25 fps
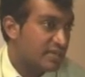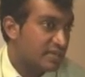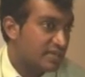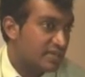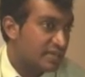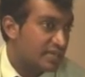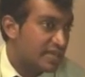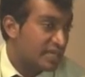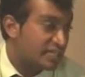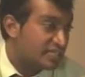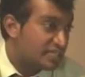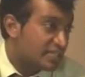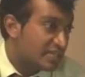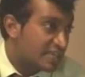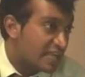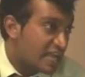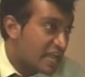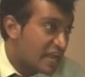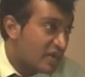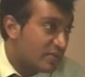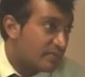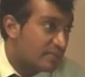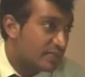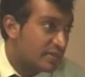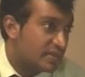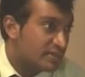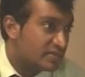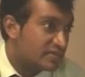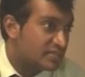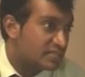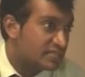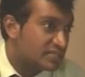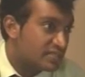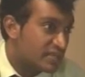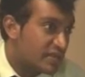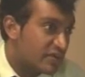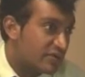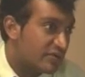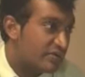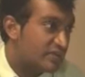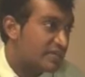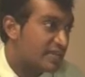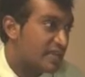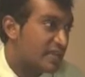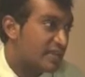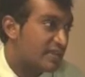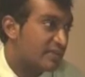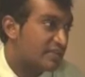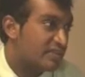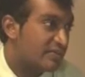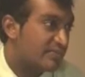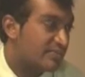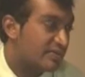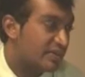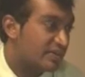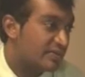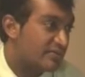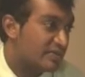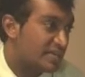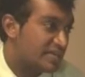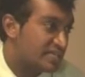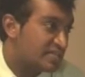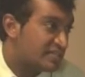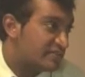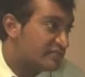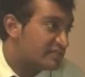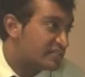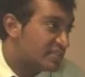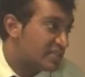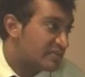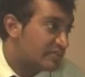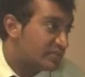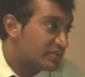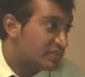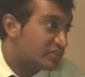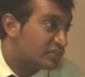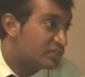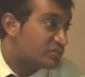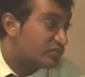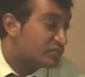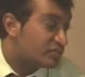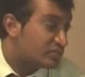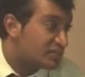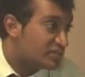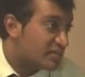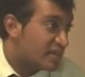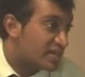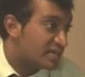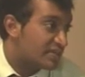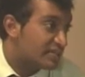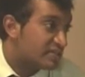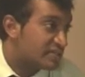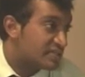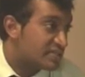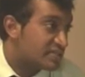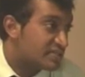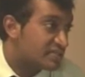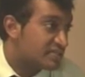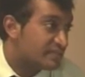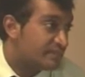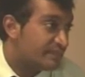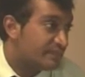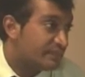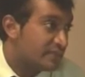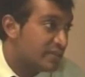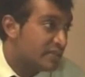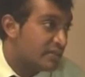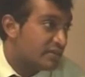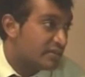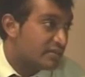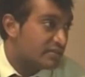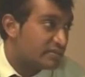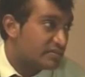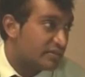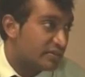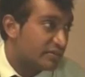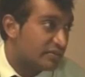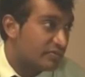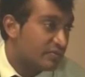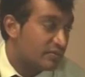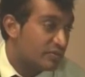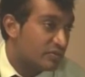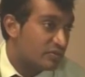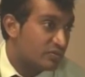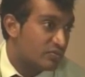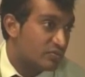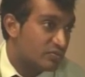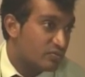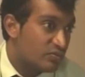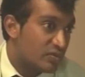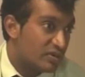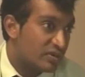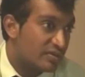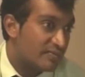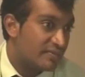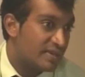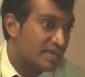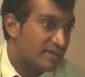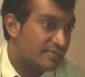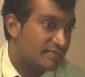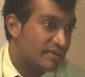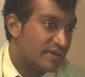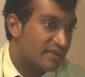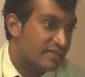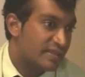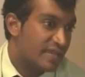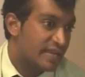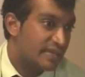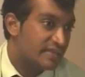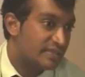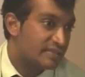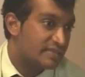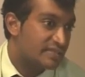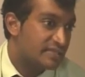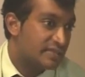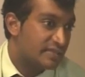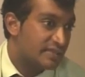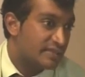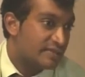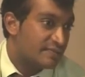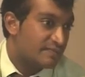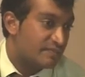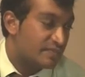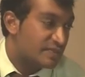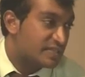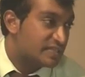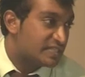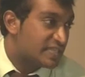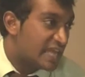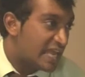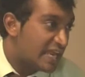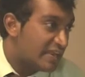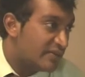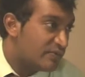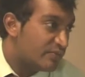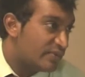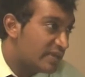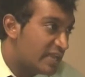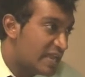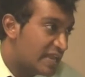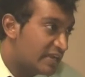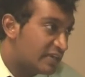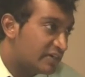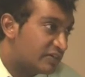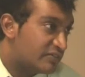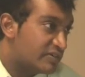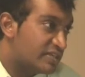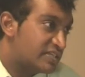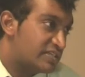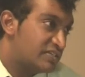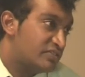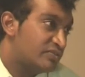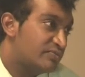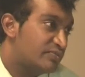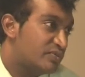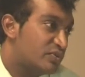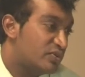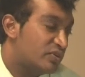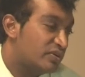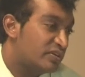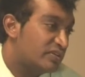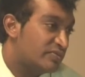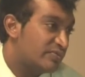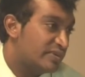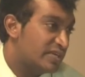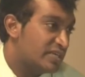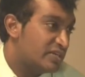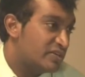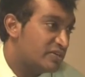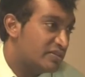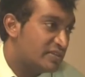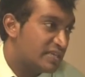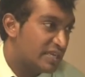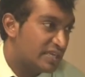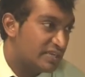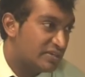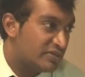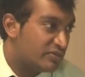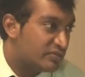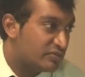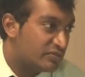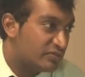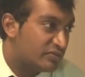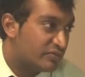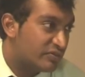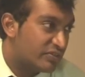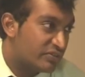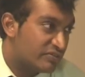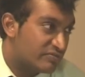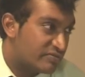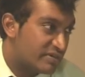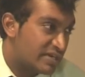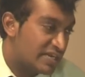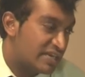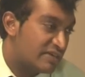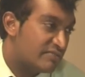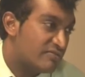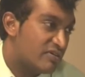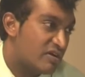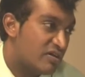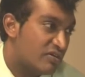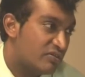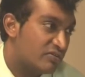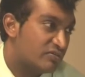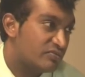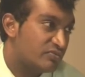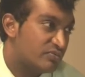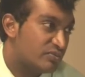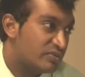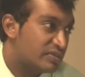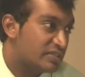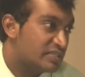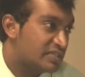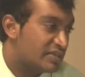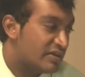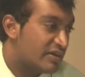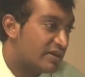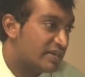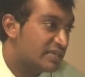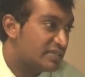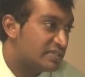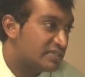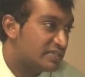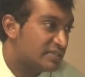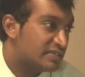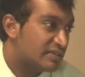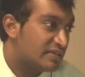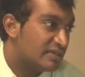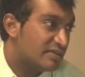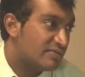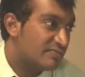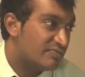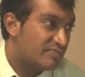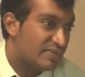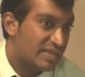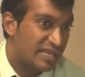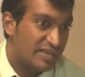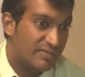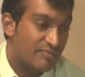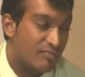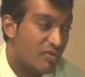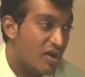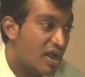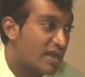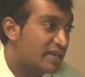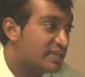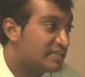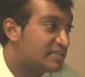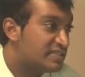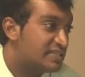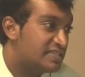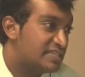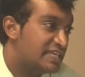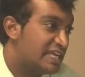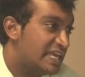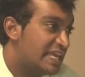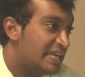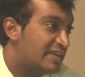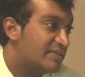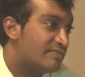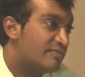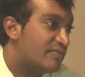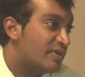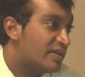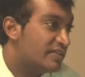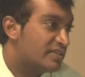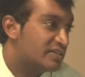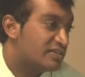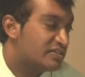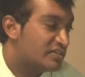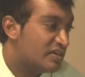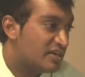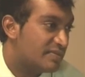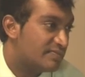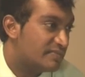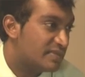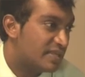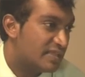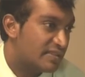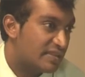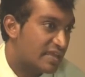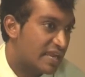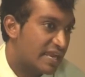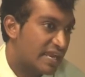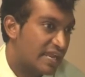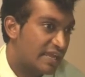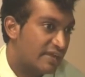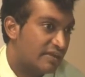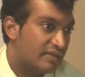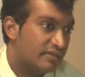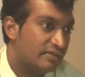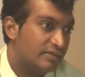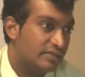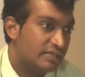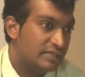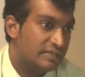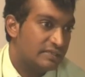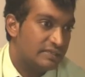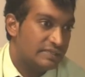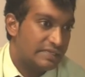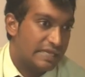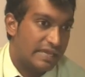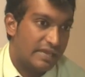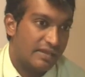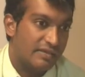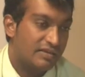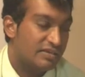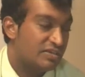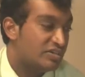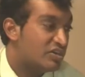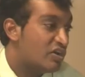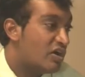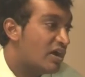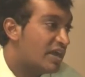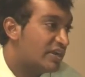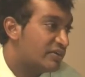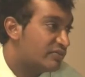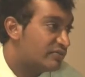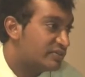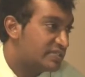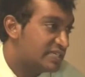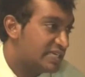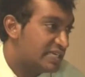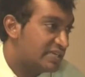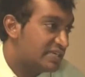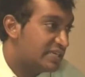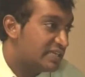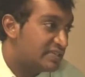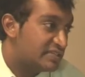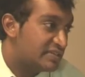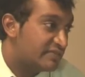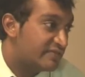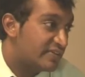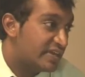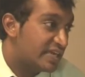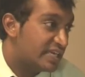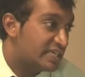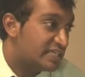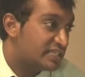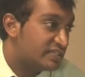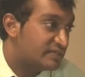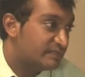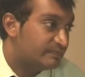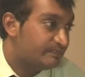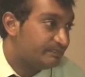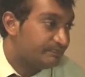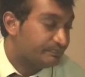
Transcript: can actually help slow down the progression of someone's short-sightedness. So what I mean by that is, say we had a crystal ball and we knew that your 3-year-old was going to be -10 by the time that they are 9 or 10 years of age.